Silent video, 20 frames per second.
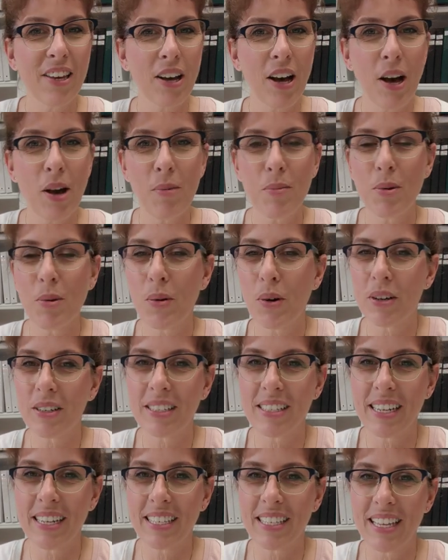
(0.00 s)
I hope you all
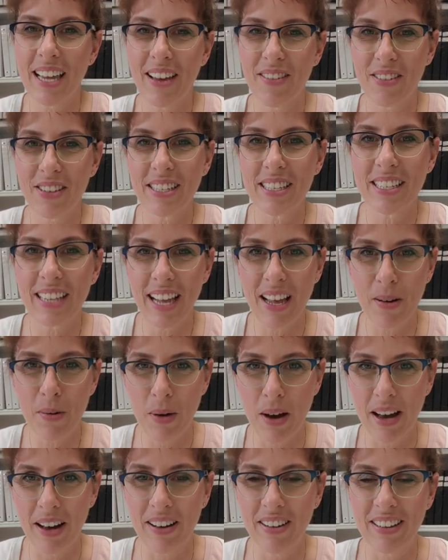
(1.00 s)
stay safe and stay
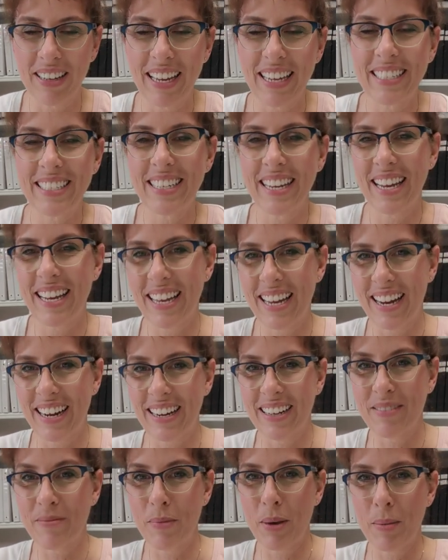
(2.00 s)
well, and take
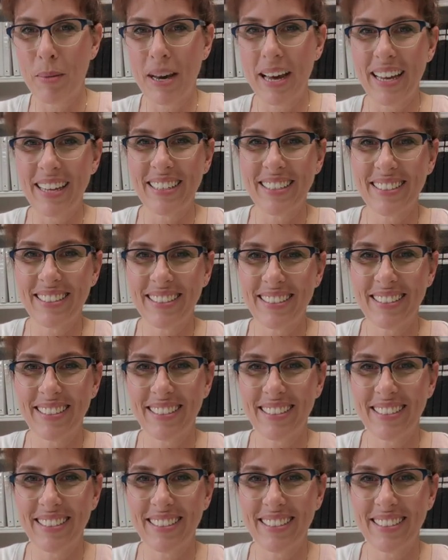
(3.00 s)
care. Bye-bye.